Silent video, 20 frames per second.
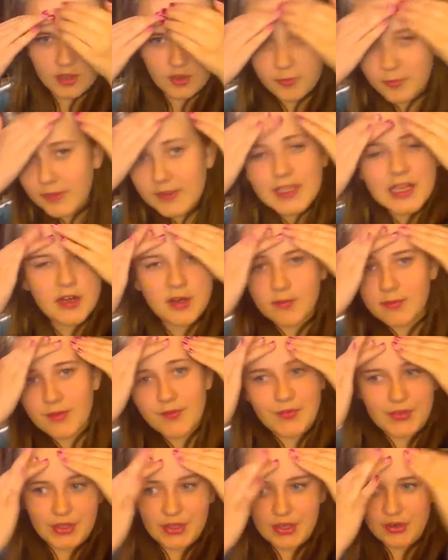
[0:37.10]
And I'll just blend that
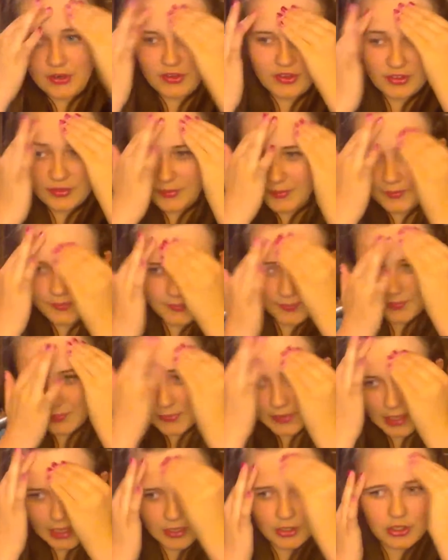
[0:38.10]
out with my fingers.
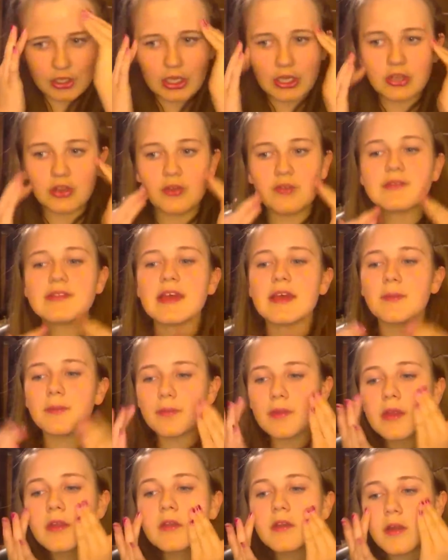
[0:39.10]
And you can use
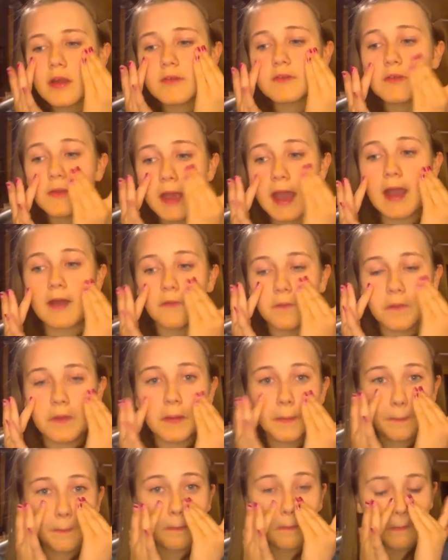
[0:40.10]
a blender if you have
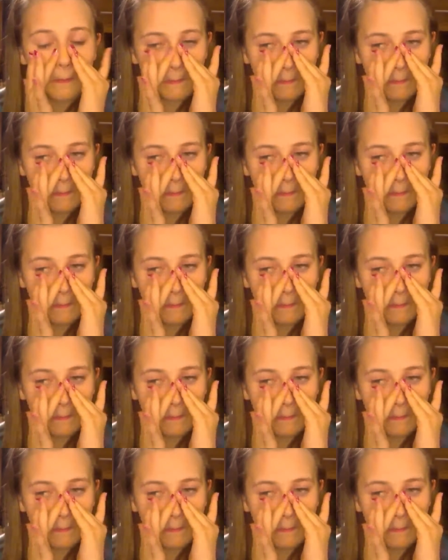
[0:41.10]
one.